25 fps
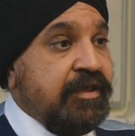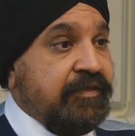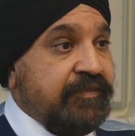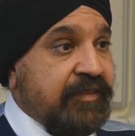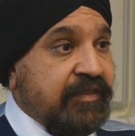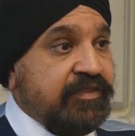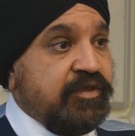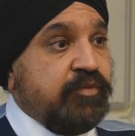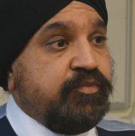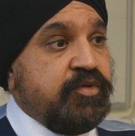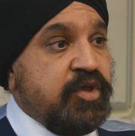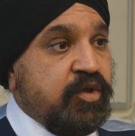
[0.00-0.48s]

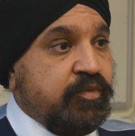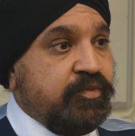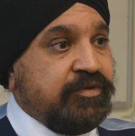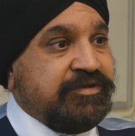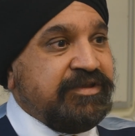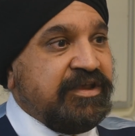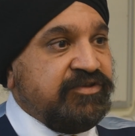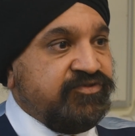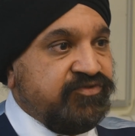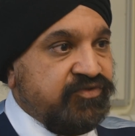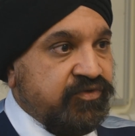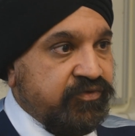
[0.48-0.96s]
Then the pupils
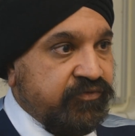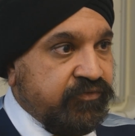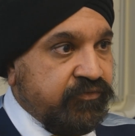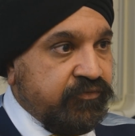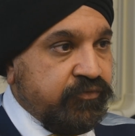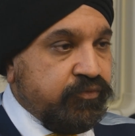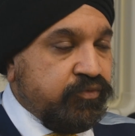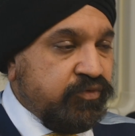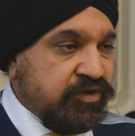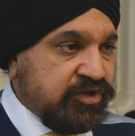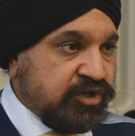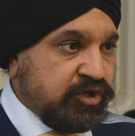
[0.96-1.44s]
have
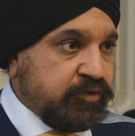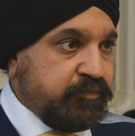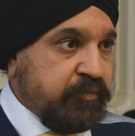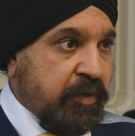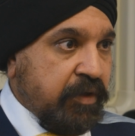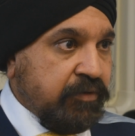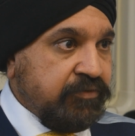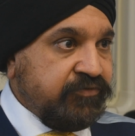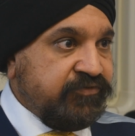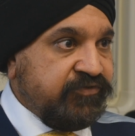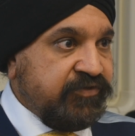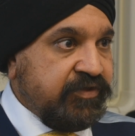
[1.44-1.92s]
to
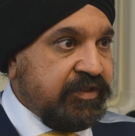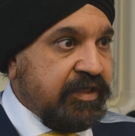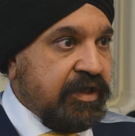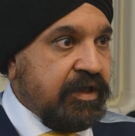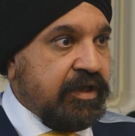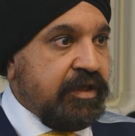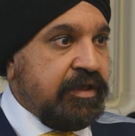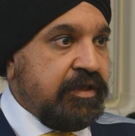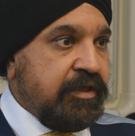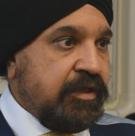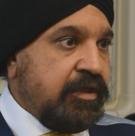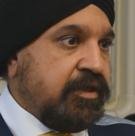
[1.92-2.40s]
respond to
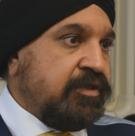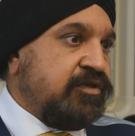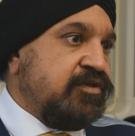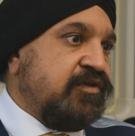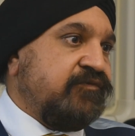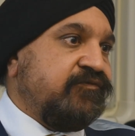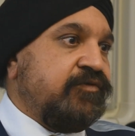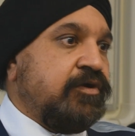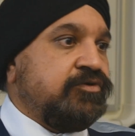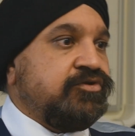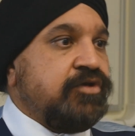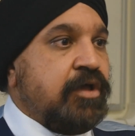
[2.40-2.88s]
that.
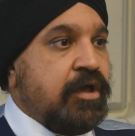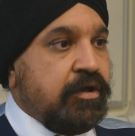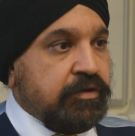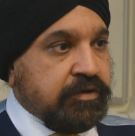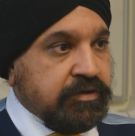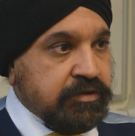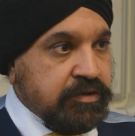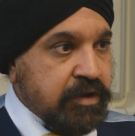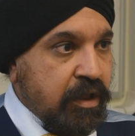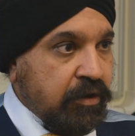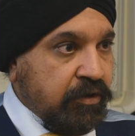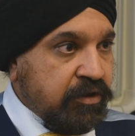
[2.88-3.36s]
You've got to
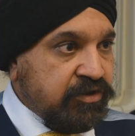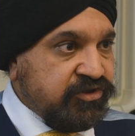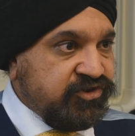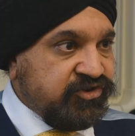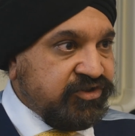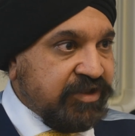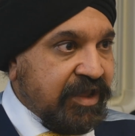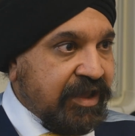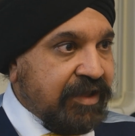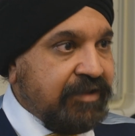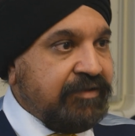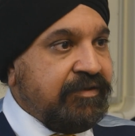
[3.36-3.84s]
acknowledge
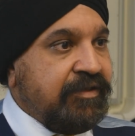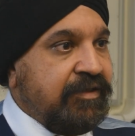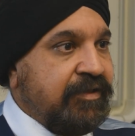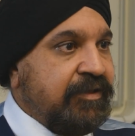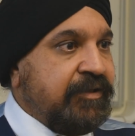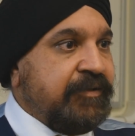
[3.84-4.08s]
that.